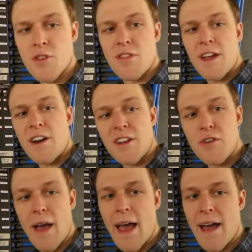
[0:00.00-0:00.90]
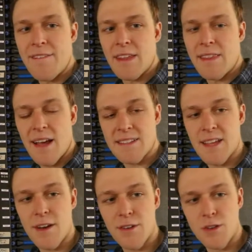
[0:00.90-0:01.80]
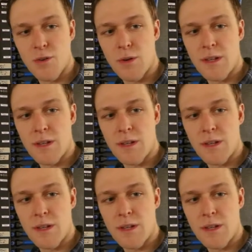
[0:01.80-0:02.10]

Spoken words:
there you have it. That's how you